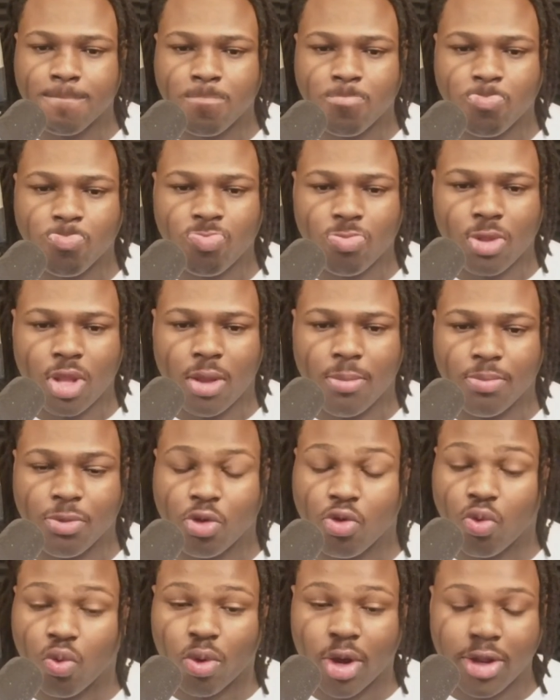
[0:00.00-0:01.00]
Um,
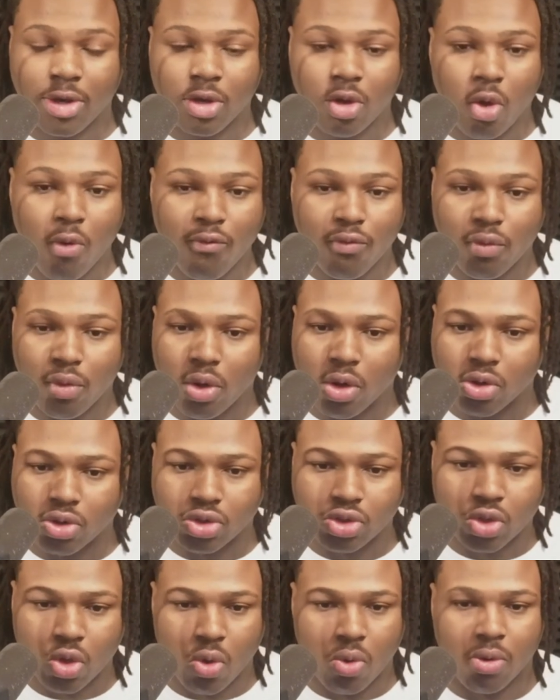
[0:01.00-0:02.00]
great overall
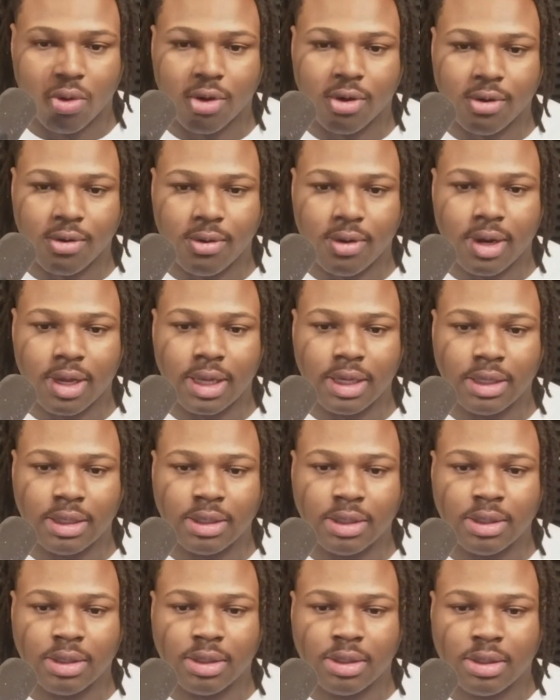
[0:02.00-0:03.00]
score, right?
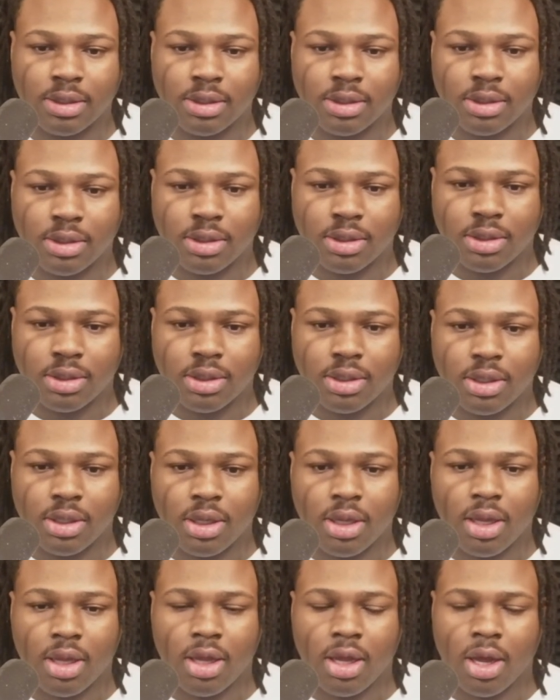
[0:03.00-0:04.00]

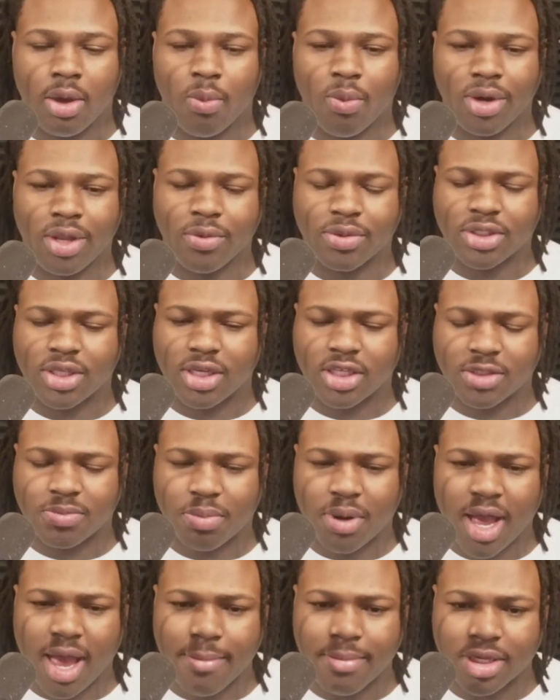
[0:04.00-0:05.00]
Uh, when he was in his
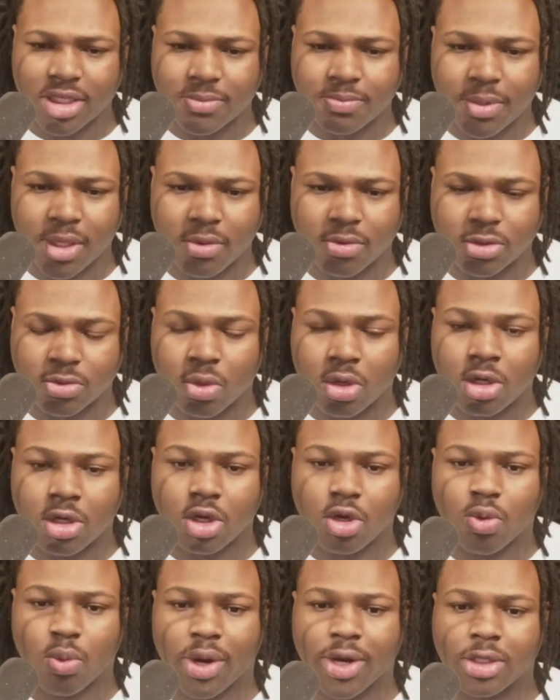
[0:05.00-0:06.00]
prime and his peak, was one of the
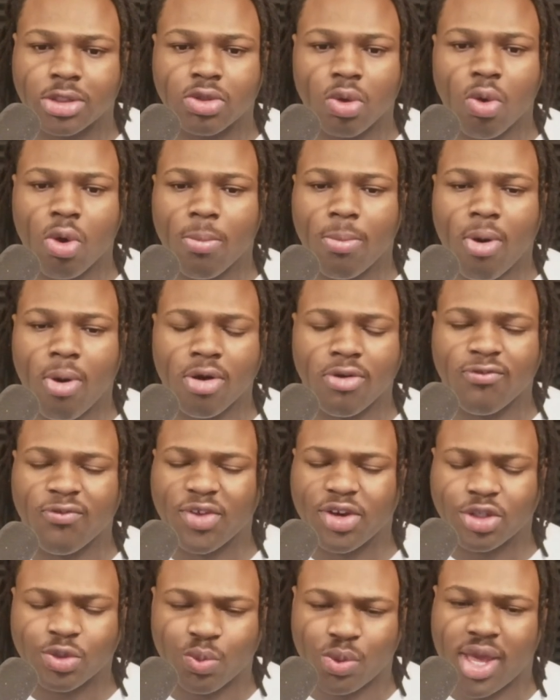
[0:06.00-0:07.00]
greatest on ball
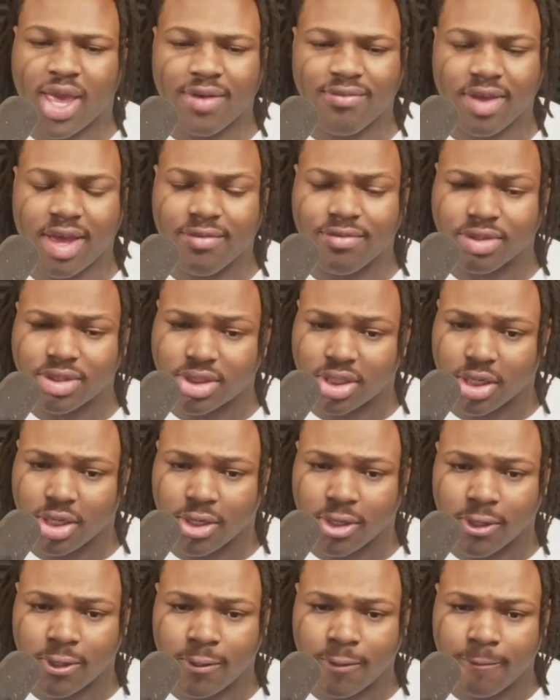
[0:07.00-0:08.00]
defenders we have ever seen
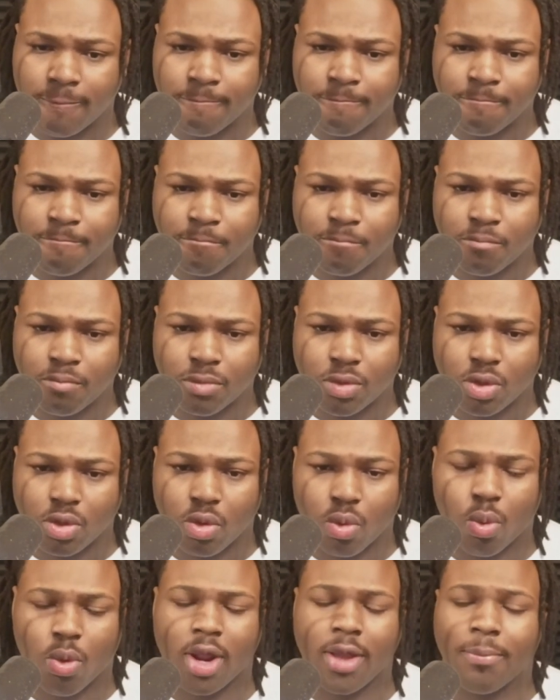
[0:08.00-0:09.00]

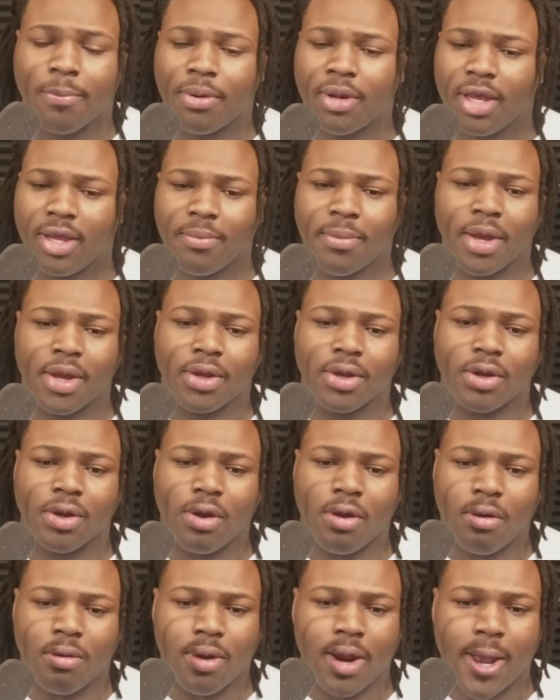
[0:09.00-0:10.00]
great playmaker,
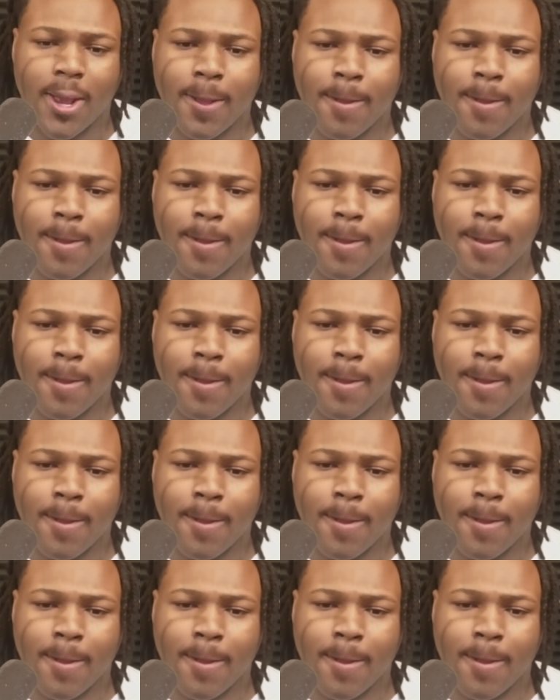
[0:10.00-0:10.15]
right?